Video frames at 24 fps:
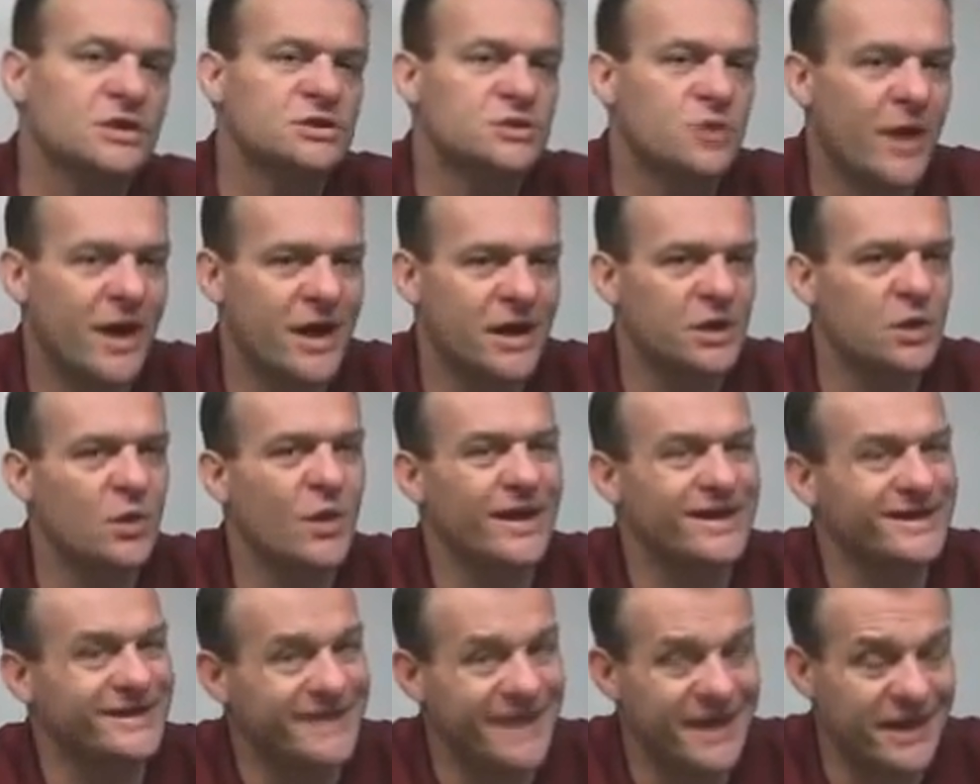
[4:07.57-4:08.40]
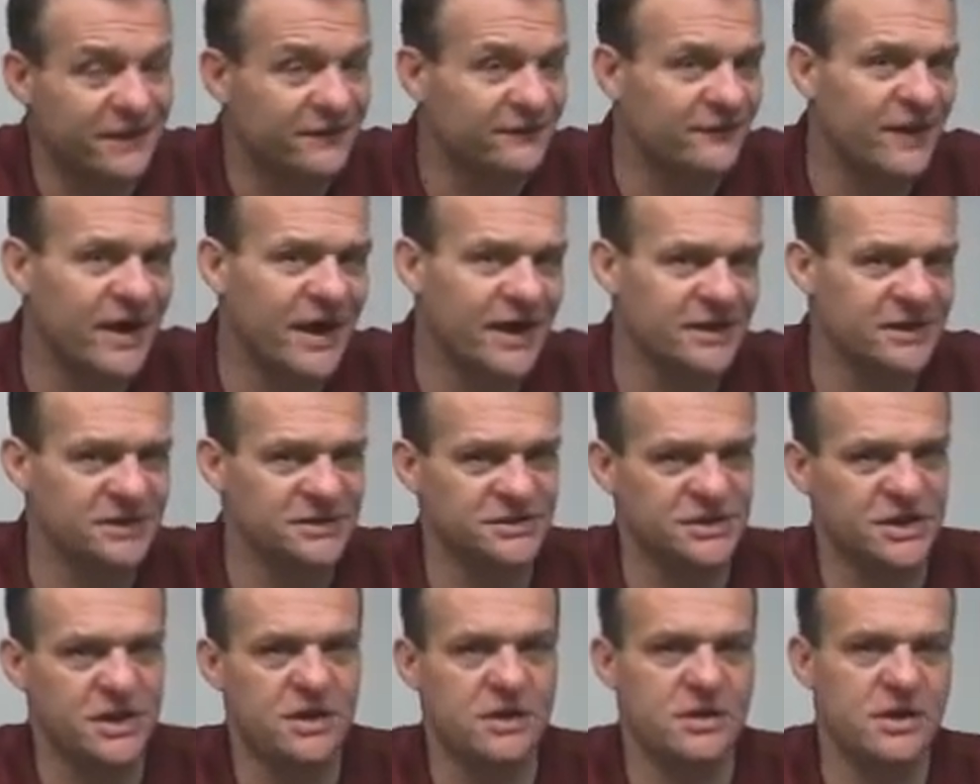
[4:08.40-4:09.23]
So how do you identify
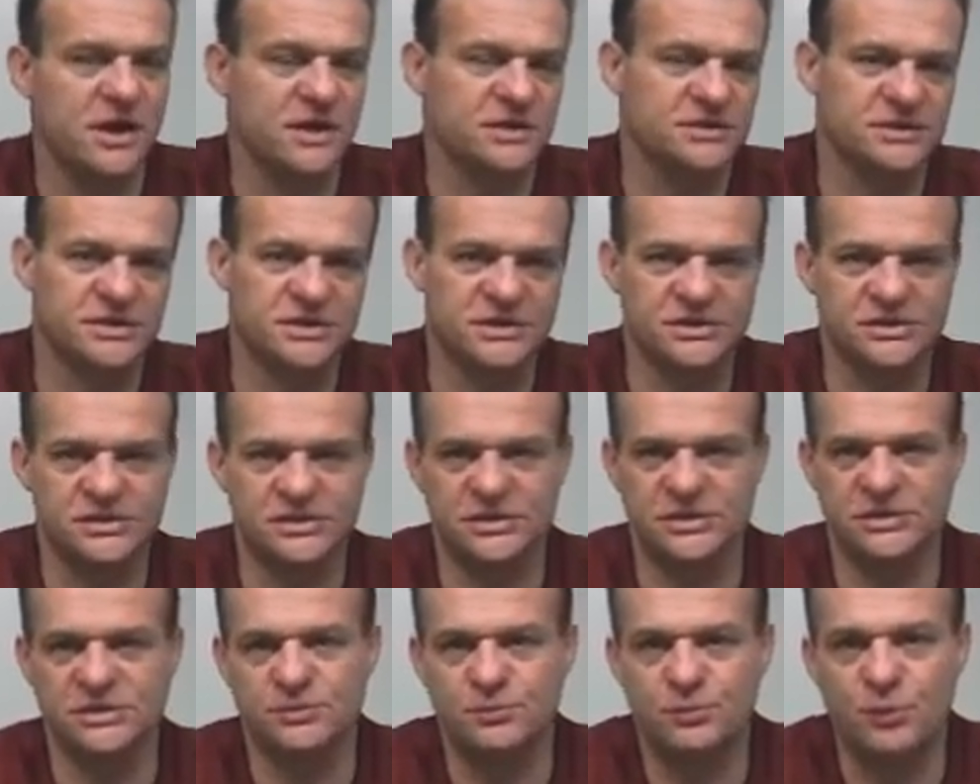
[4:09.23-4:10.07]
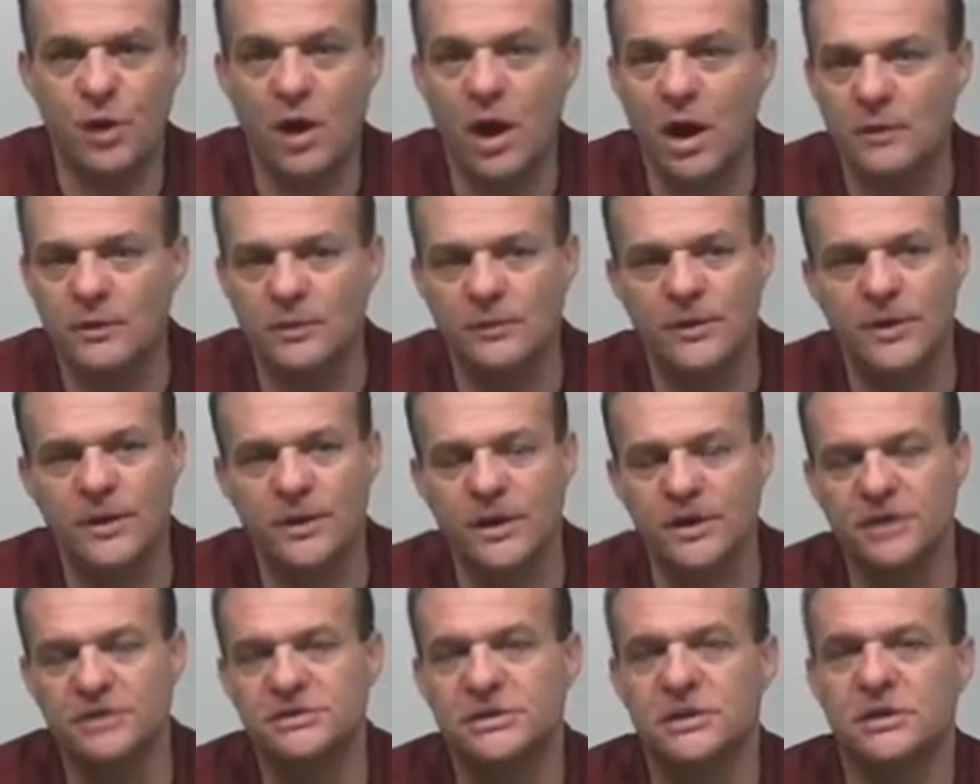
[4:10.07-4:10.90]
these areas, these problem
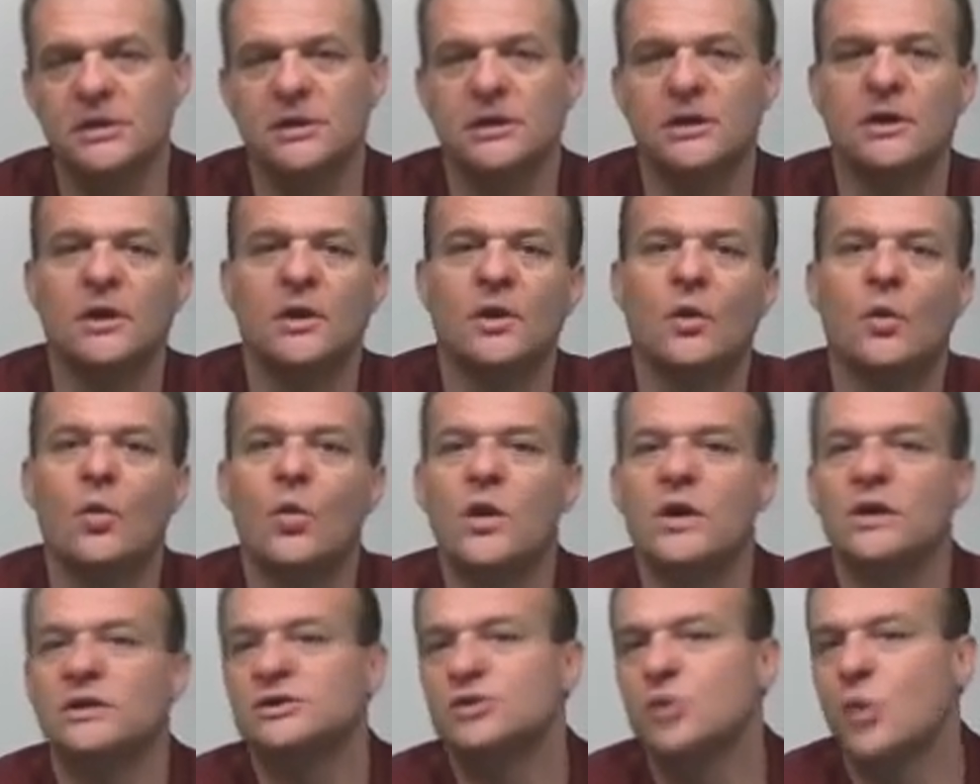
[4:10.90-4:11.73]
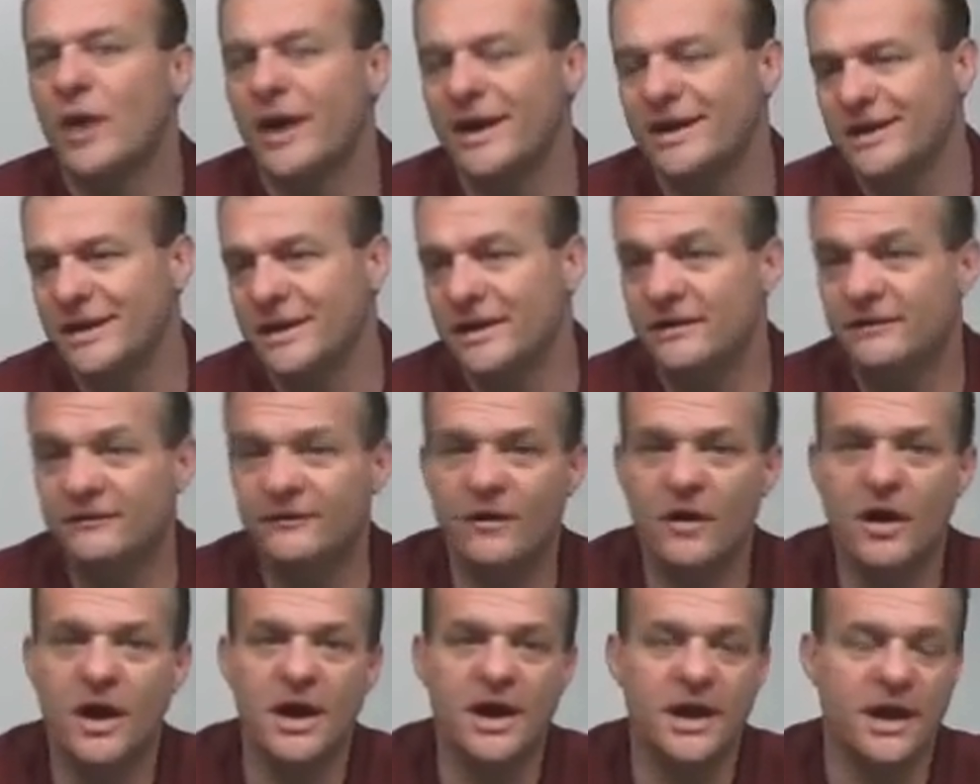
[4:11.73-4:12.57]
areas? Well, to
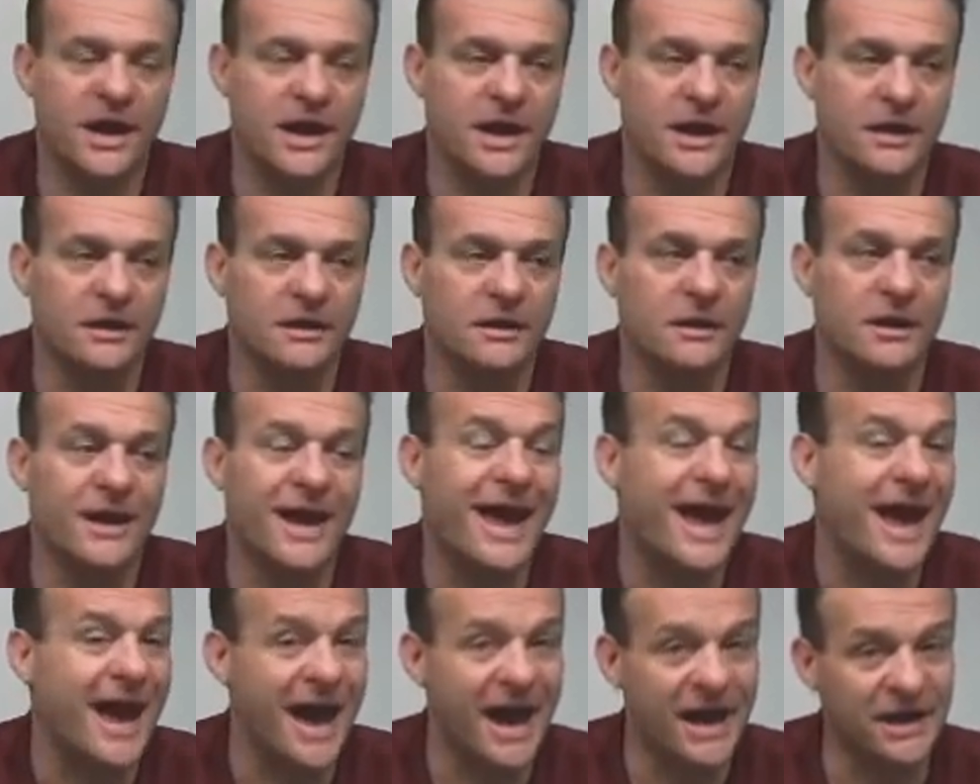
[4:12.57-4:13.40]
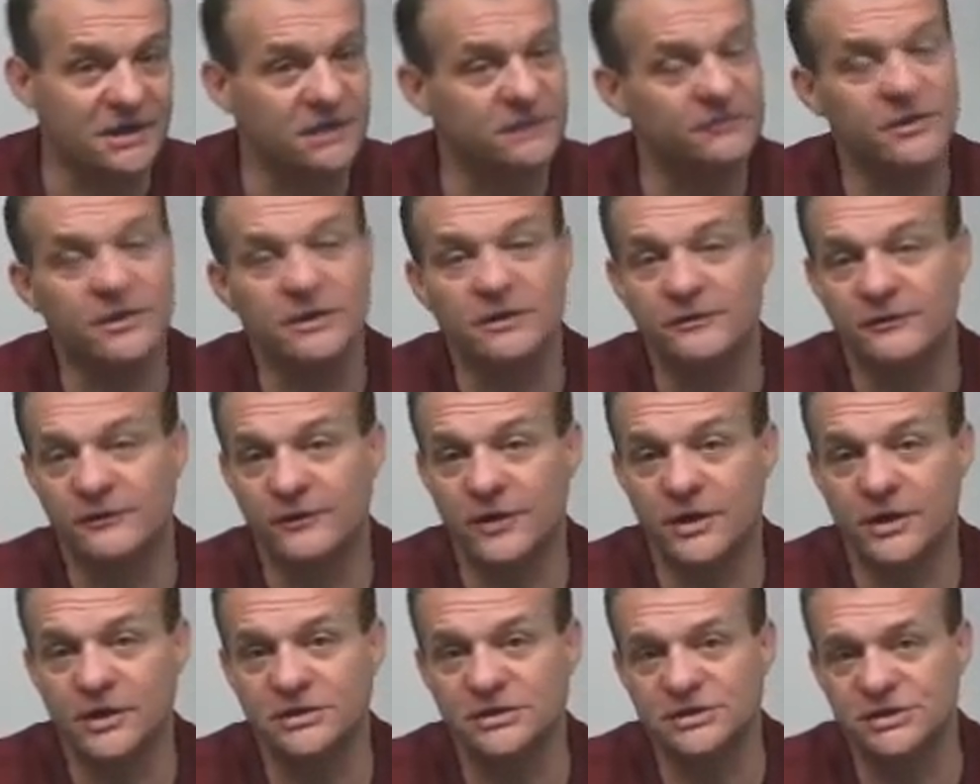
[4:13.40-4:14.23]
identify a active
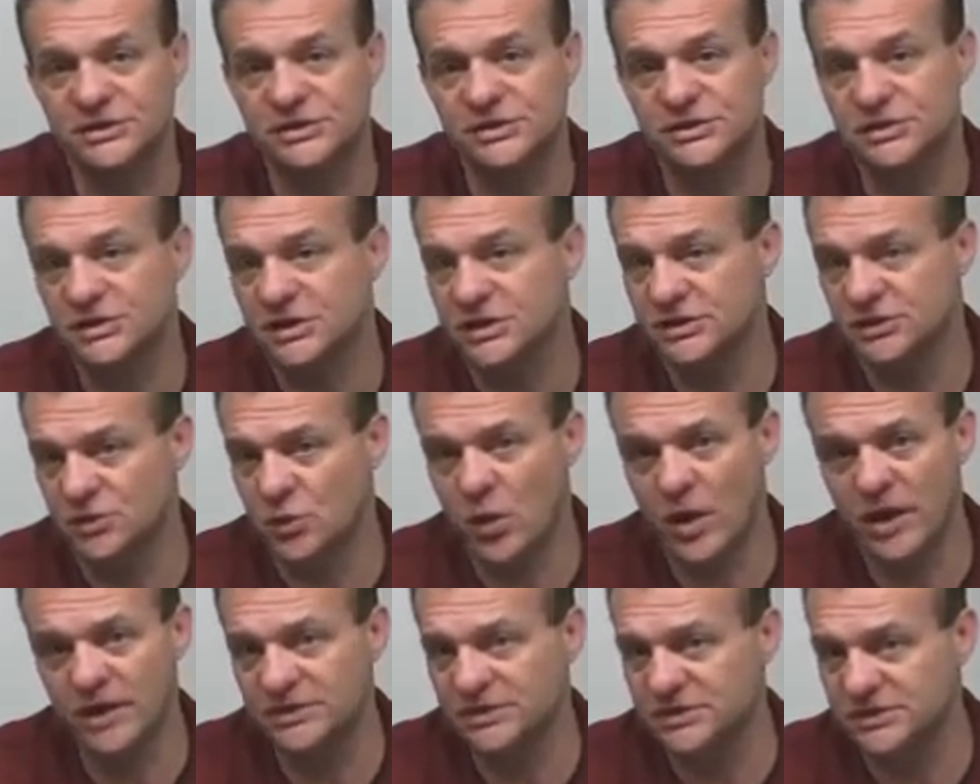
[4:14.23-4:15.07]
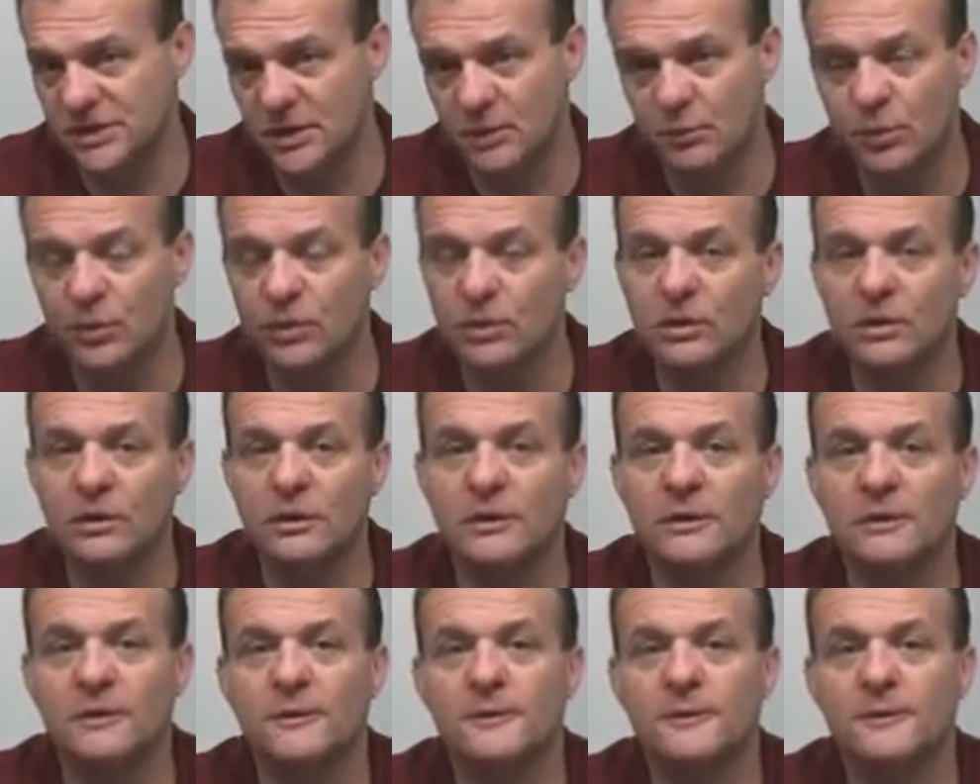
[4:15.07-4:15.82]
interference, it's quite simple.